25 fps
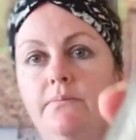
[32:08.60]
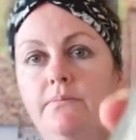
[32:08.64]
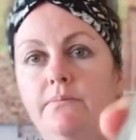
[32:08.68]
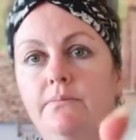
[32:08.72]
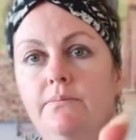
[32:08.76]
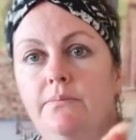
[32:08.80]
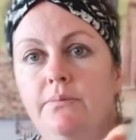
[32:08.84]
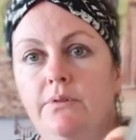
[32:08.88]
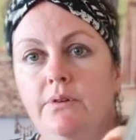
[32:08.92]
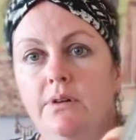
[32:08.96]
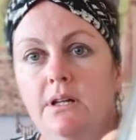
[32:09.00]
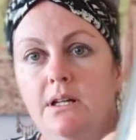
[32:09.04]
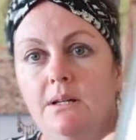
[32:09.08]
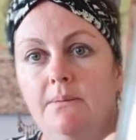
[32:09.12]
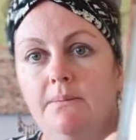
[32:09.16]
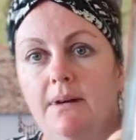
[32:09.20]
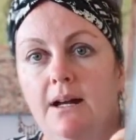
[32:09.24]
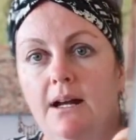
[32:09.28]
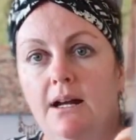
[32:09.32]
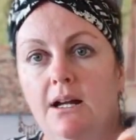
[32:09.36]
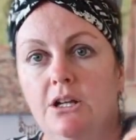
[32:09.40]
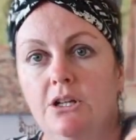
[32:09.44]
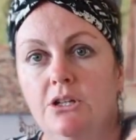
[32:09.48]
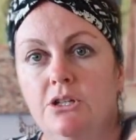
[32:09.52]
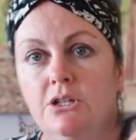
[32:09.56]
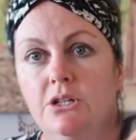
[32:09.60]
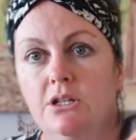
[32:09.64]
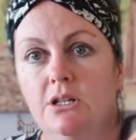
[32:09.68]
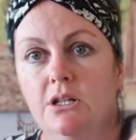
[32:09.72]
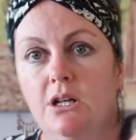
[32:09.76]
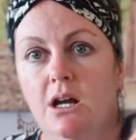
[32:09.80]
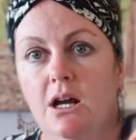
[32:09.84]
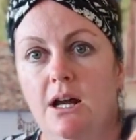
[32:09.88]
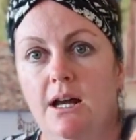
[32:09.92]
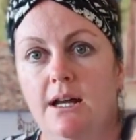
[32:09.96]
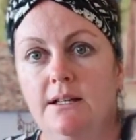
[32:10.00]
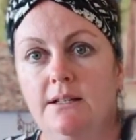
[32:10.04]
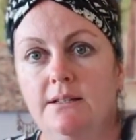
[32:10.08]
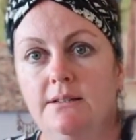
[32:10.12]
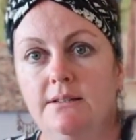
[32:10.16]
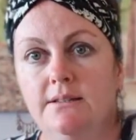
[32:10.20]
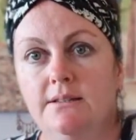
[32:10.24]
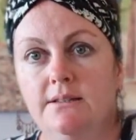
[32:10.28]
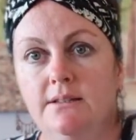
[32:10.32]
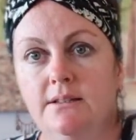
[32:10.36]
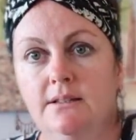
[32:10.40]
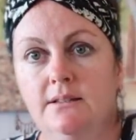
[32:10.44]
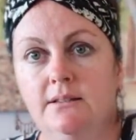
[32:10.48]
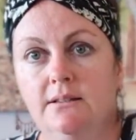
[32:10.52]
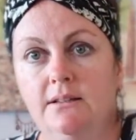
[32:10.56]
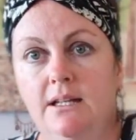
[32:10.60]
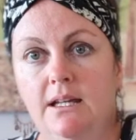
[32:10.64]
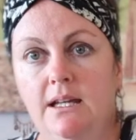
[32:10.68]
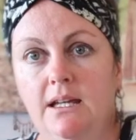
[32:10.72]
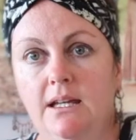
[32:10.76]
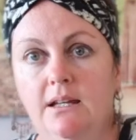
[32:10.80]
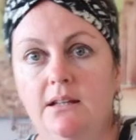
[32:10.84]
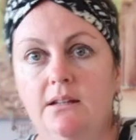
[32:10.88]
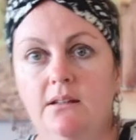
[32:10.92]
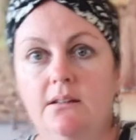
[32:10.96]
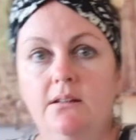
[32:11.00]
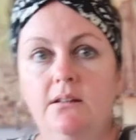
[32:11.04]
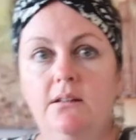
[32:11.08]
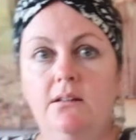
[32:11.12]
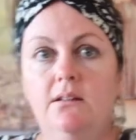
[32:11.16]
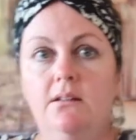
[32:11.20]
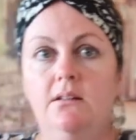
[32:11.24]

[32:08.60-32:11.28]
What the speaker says: pretty much nice, clean